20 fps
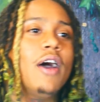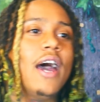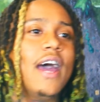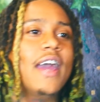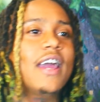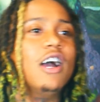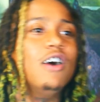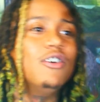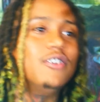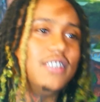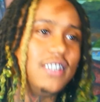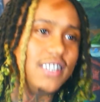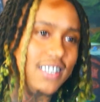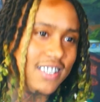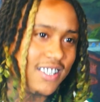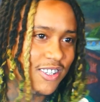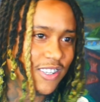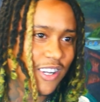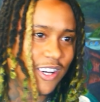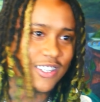ain't gonna,
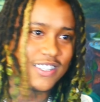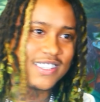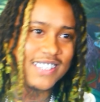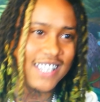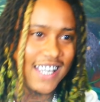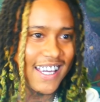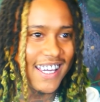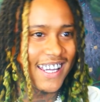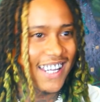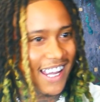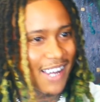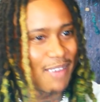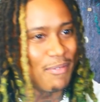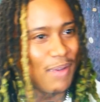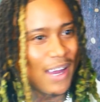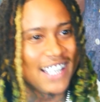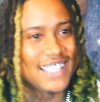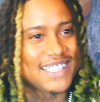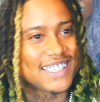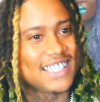you know, say, like,
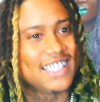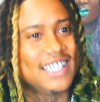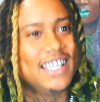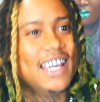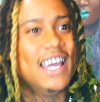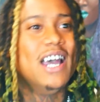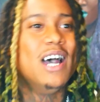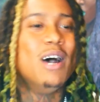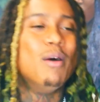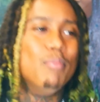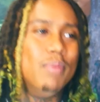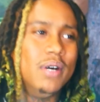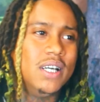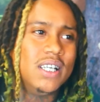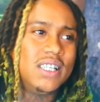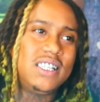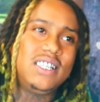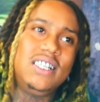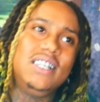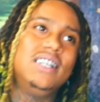basically. But
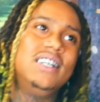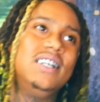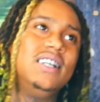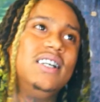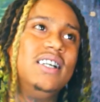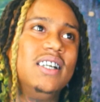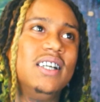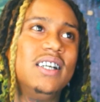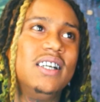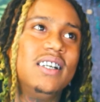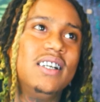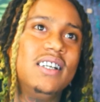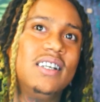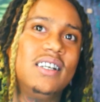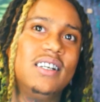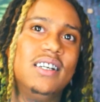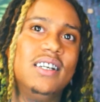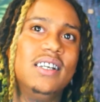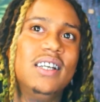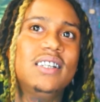shit,
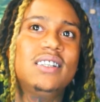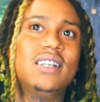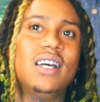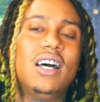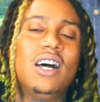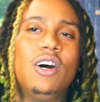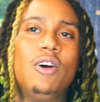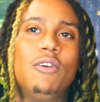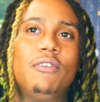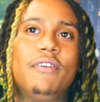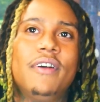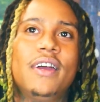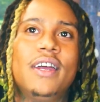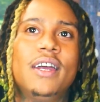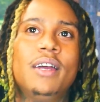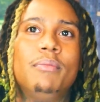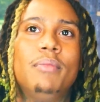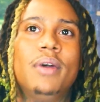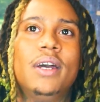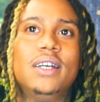that's a whole
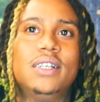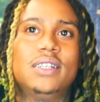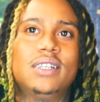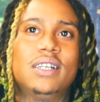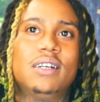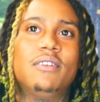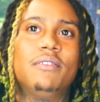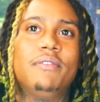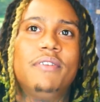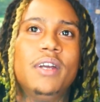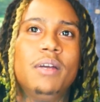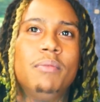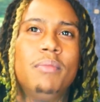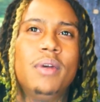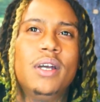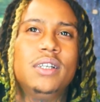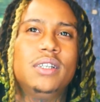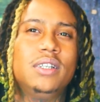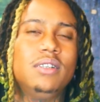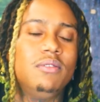fan base, certain fan
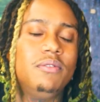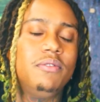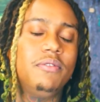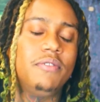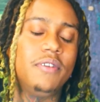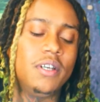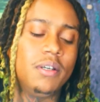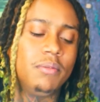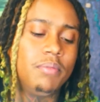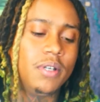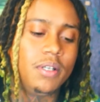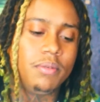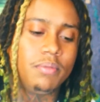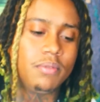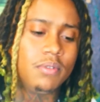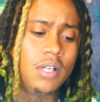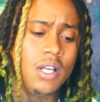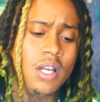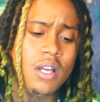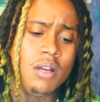base, these fan
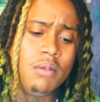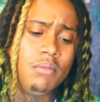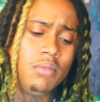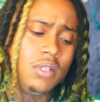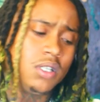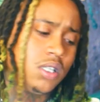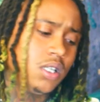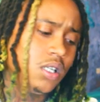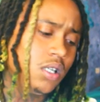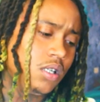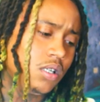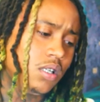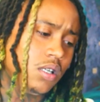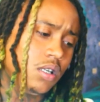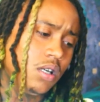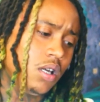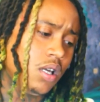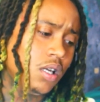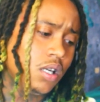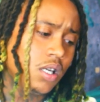people. But shit,
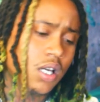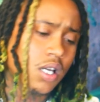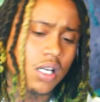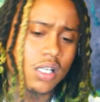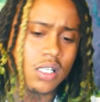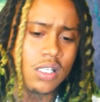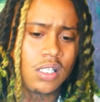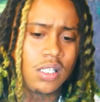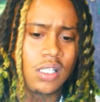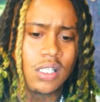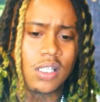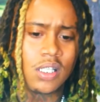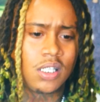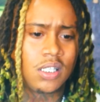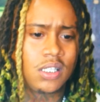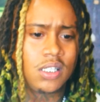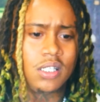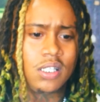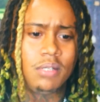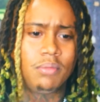I ain't got nothing
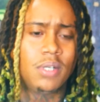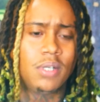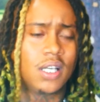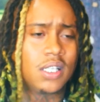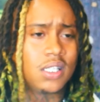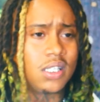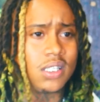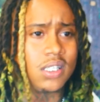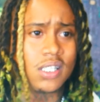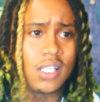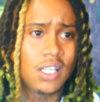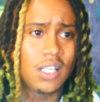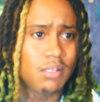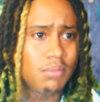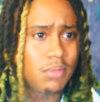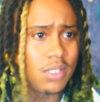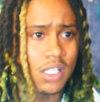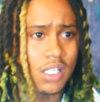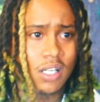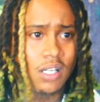against it. But at the same
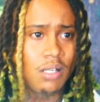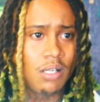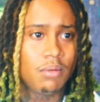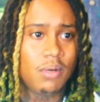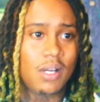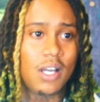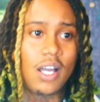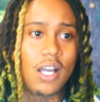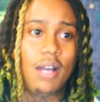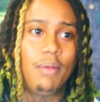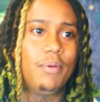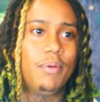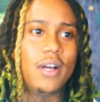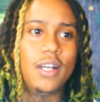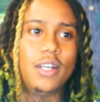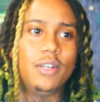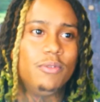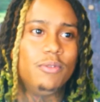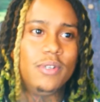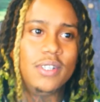time, I
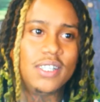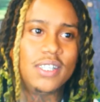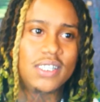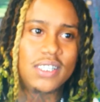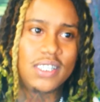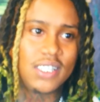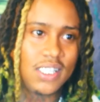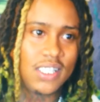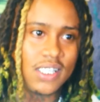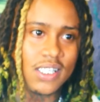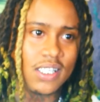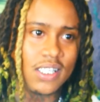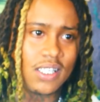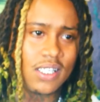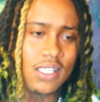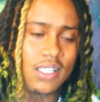probably wouldn't have said that.